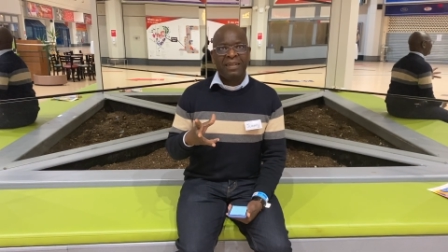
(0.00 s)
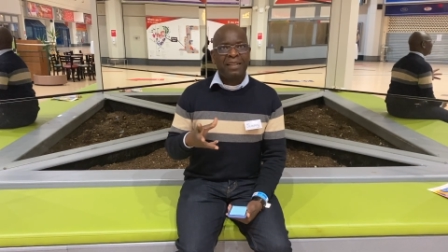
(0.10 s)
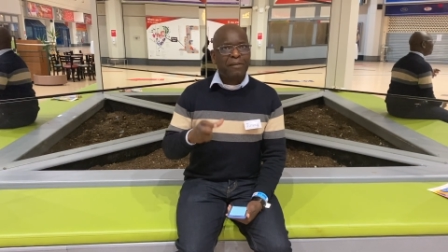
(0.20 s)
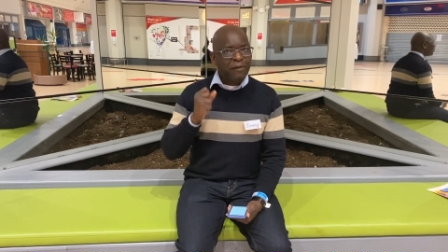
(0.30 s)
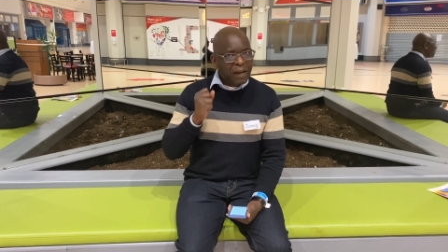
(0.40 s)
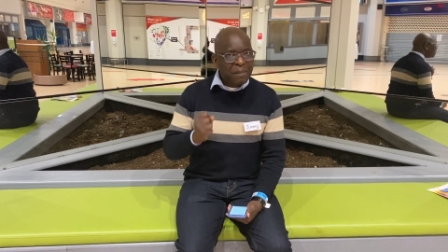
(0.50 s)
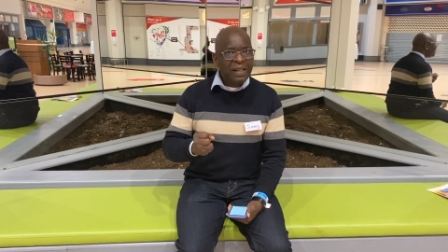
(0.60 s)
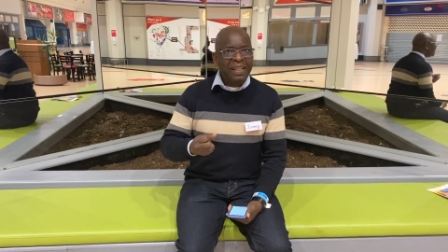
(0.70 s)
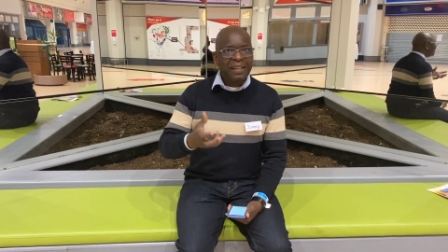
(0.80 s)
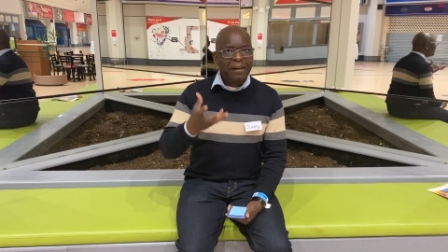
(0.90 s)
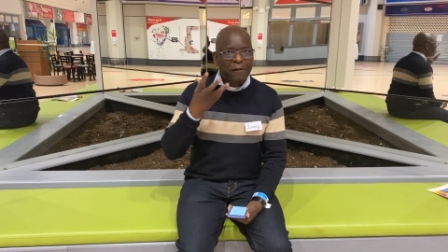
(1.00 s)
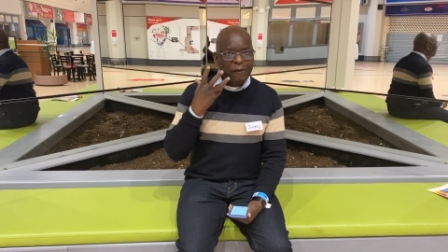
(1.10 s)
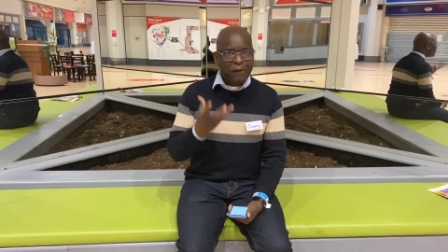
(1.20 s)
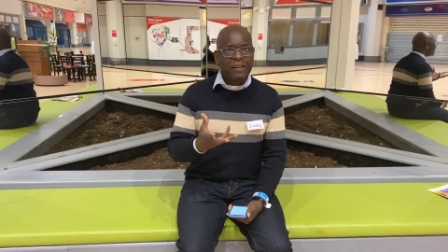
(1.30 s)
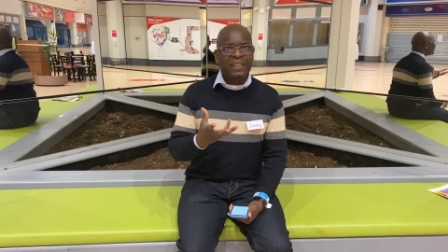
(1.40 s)
The family
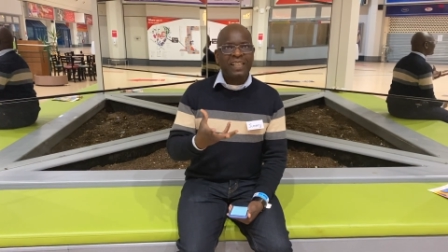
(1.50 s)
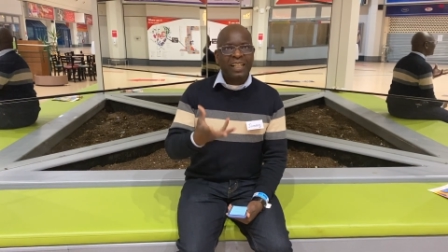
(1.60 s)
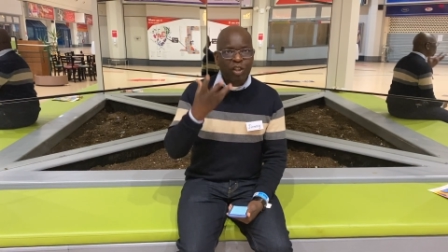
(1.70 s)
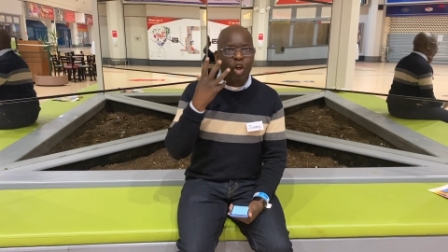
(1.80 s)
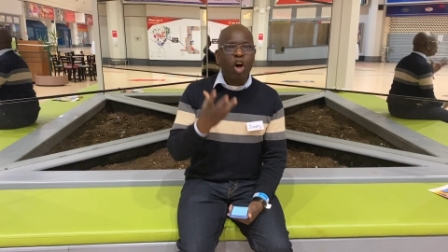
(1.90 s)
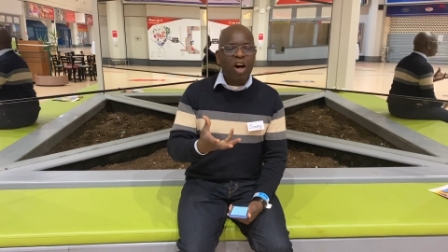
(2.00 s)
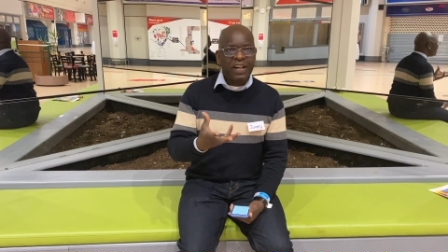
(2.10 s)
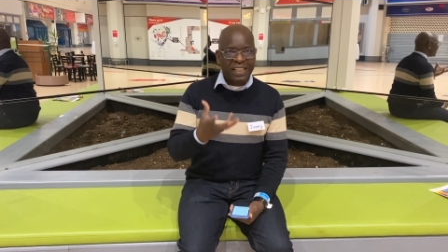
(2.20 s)
feels that God